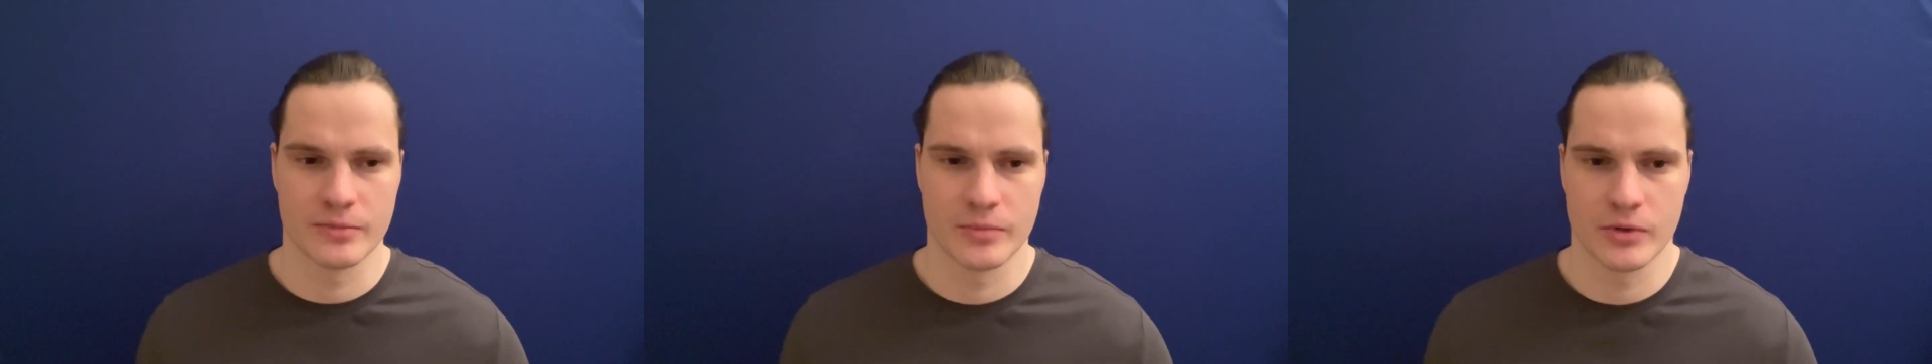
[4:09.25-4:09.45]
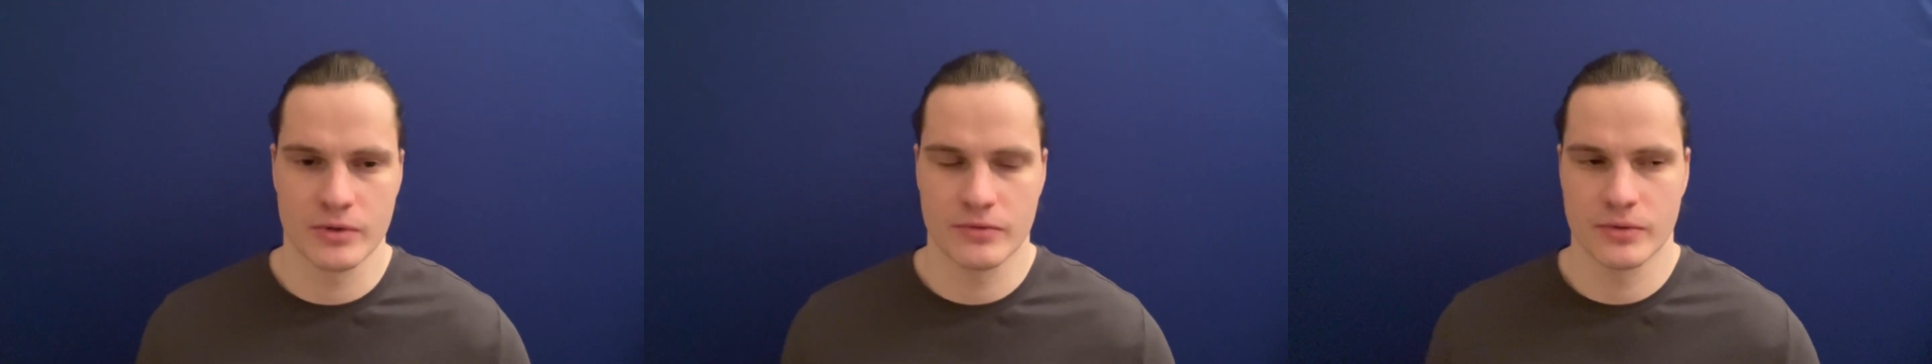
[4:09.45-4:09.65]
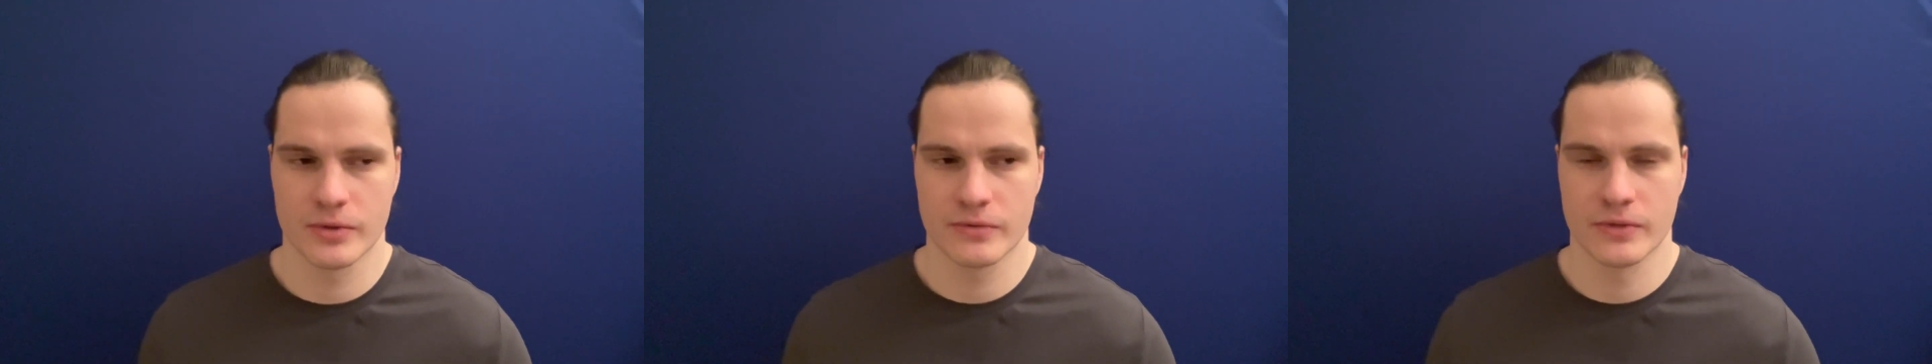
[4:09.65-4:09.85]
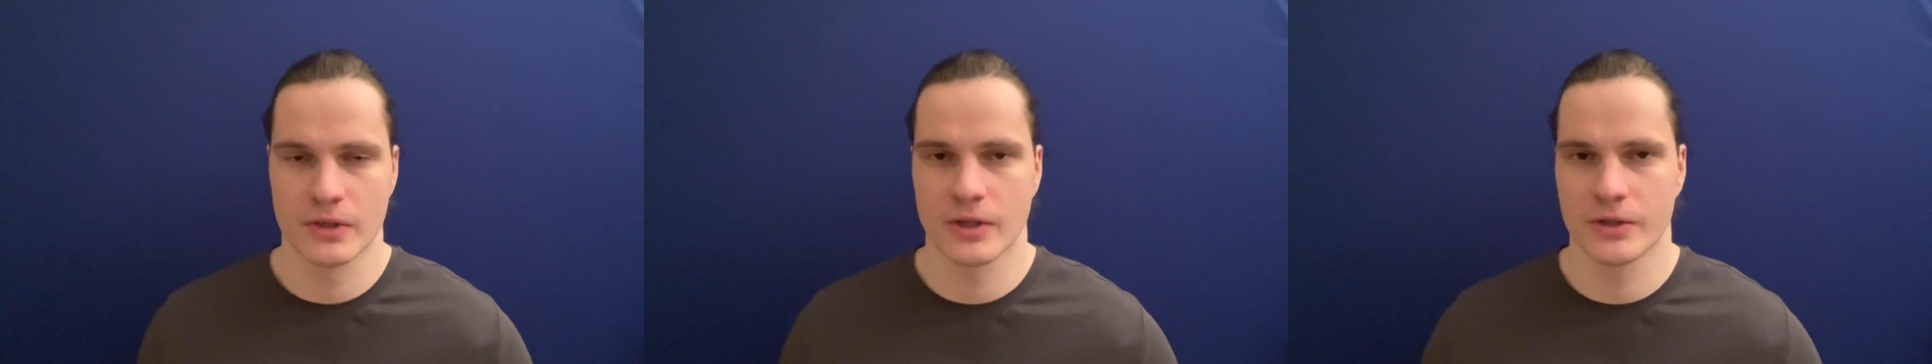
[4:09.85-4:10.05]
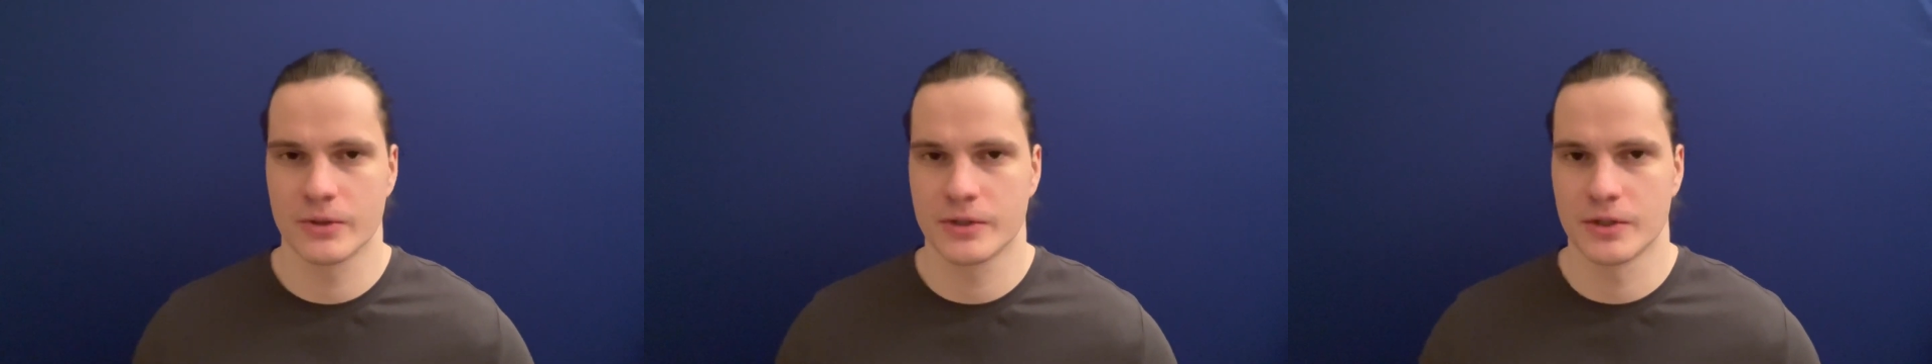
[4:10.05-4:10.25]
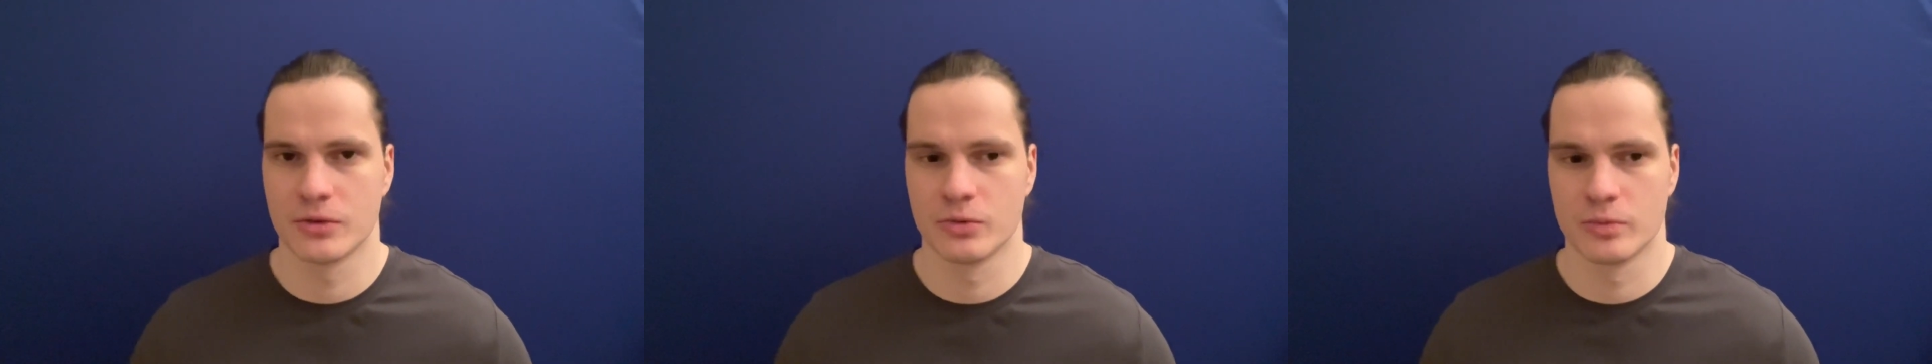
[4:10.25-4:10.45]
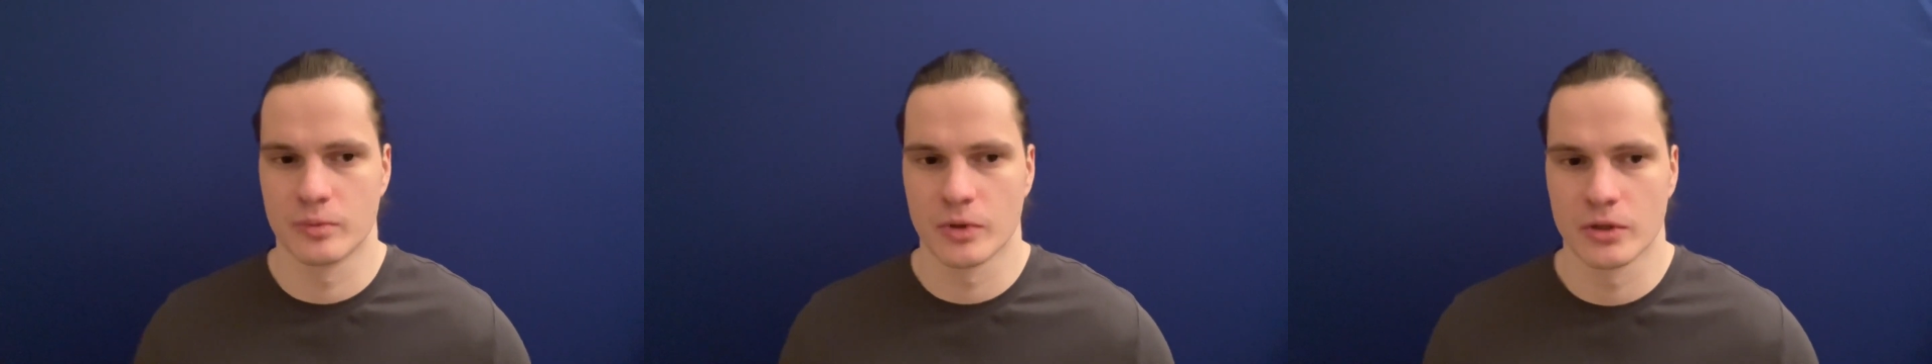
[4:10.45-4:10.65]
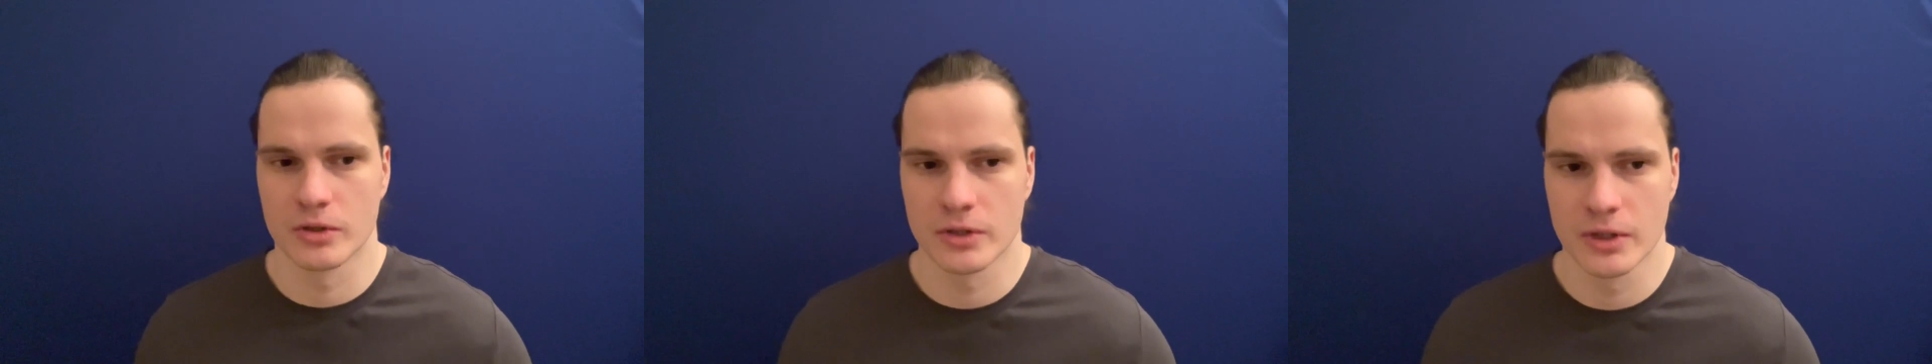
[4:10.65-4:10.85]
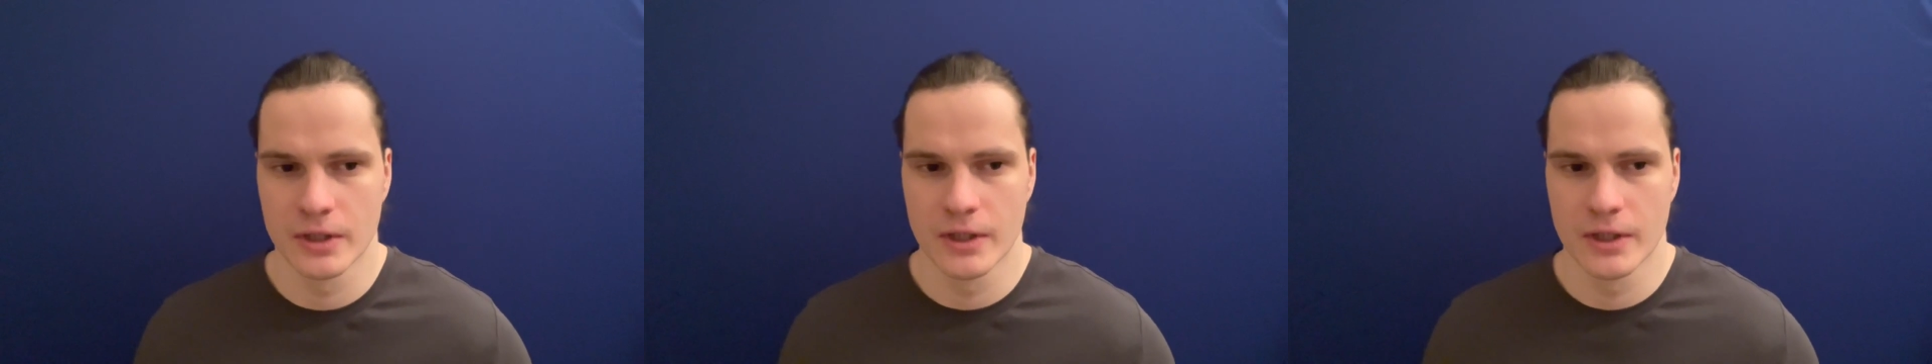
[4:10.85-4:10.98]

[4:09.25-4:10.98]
But if you feel like you can do more,